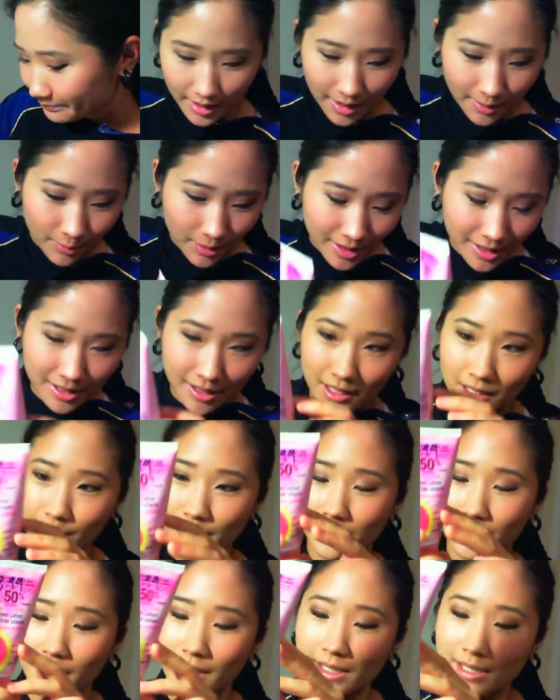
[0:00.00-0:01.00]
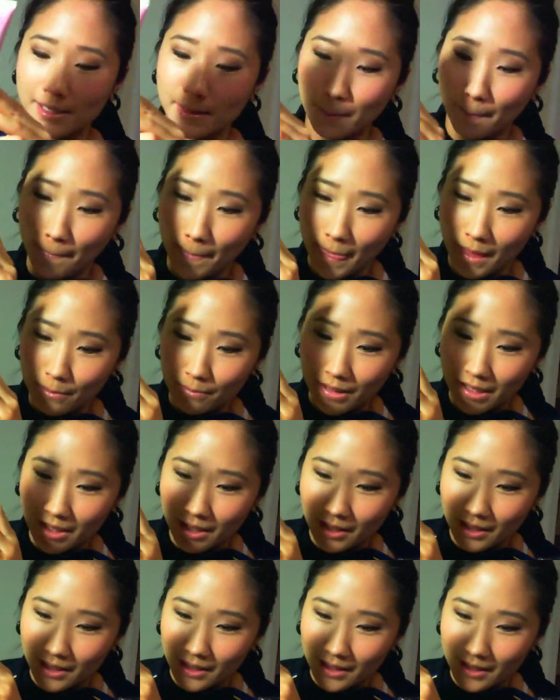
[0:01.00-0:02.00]
I want to talk about this
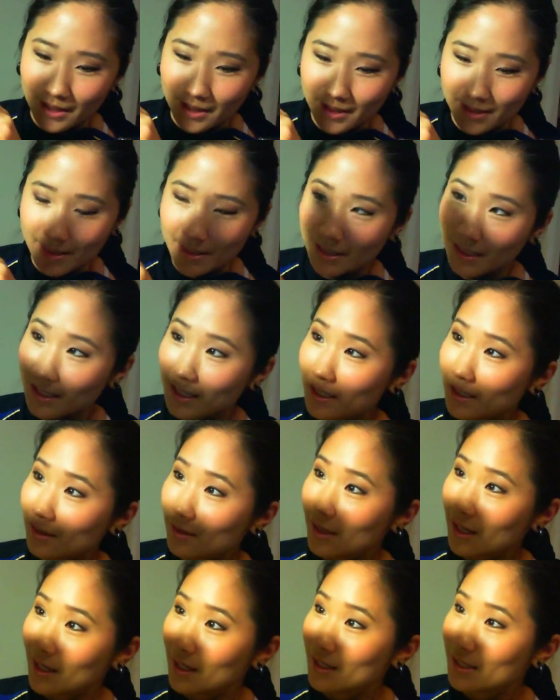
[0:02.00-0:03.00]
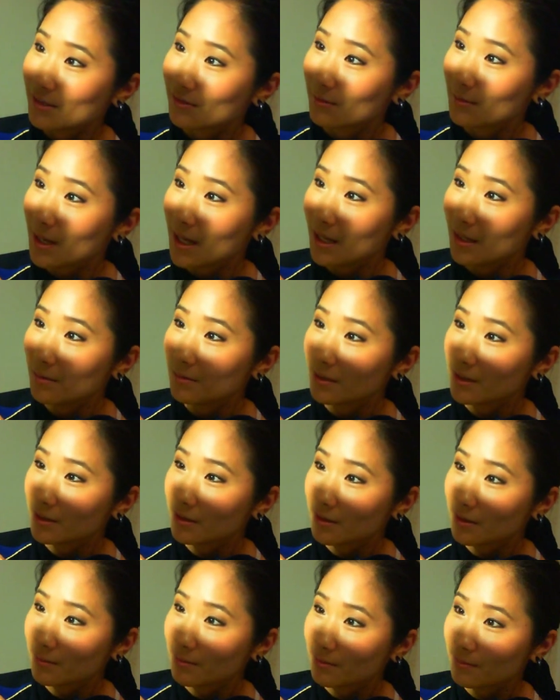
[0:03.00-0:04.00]
because it's from Alba
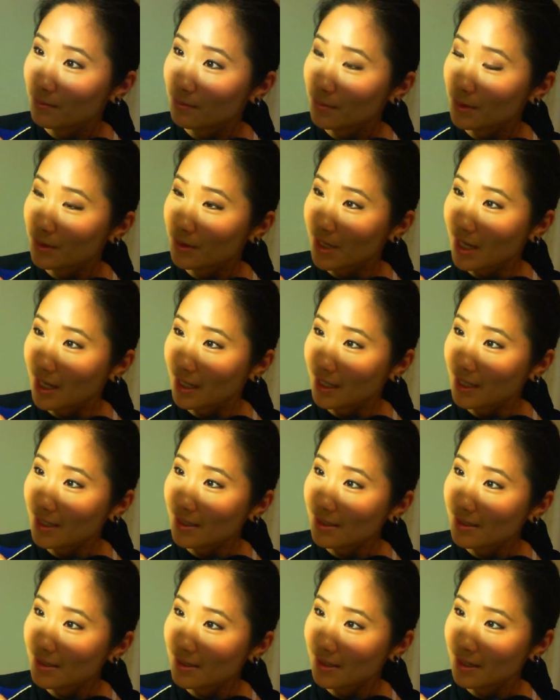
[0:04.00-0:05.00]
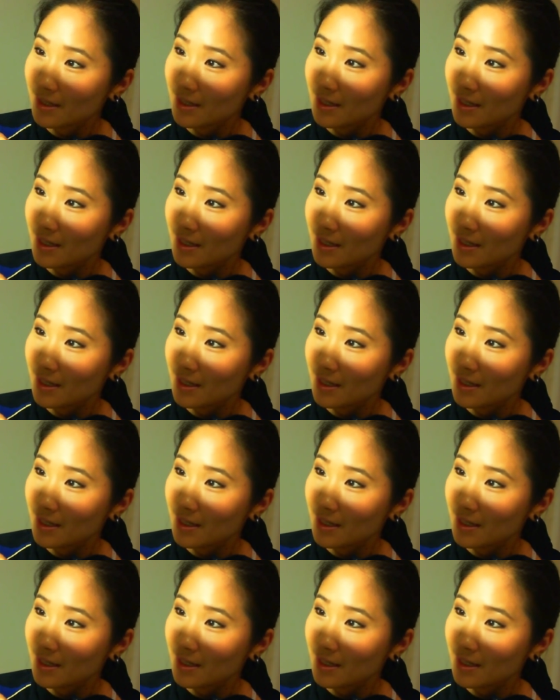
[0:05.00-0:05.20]
or Botanics,